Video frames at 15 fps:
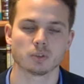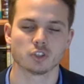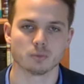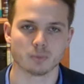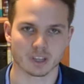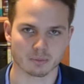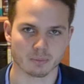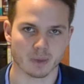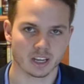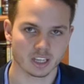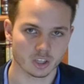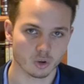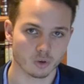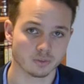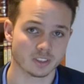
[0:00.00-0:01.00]
to make
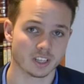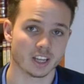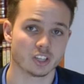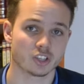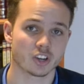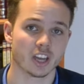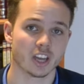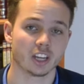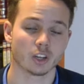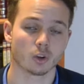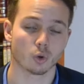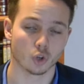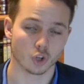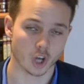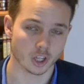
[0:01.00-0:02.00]
money off day trading
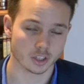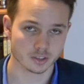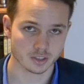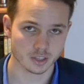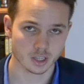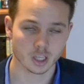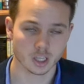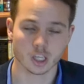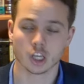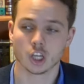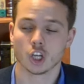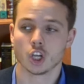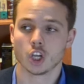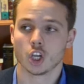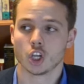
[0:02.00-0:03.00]
or not.
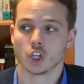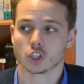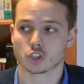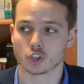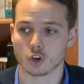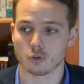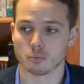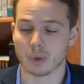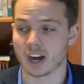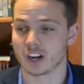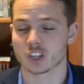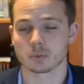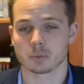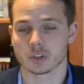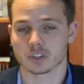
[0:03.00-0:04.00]
So my
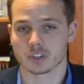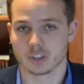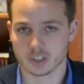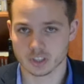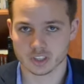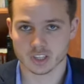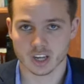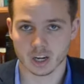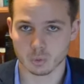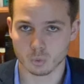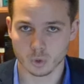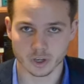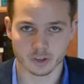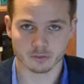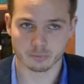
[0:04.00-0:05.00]
response to this guy
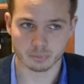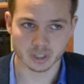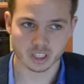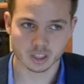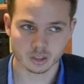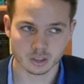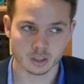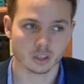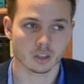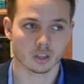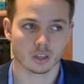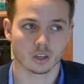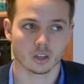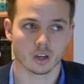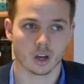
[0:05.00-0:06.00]
would have been,
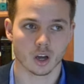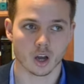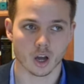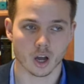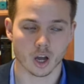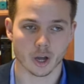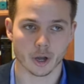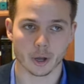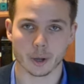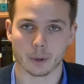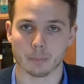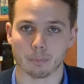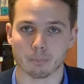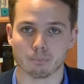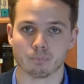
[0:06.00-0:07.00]

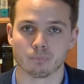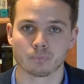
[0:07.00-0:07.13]
I